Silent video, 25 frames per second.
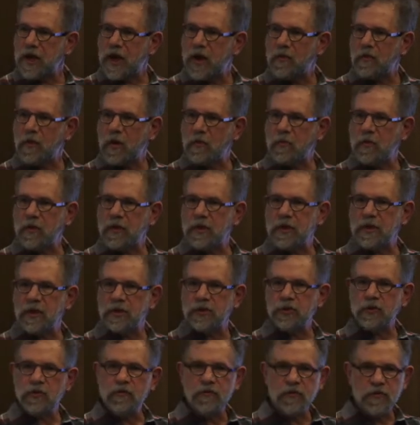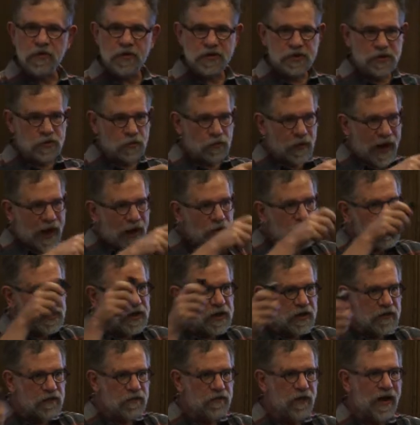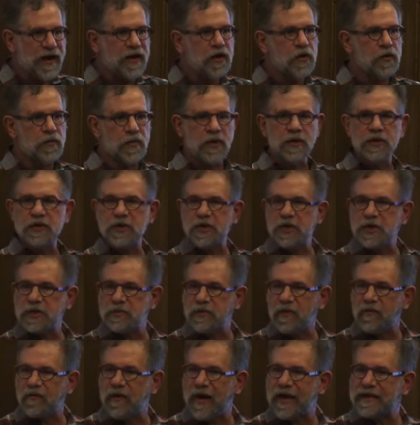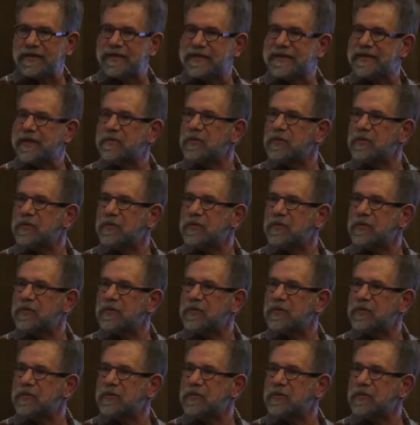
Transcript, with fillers: and what we're going to do for the surrounding environment is provide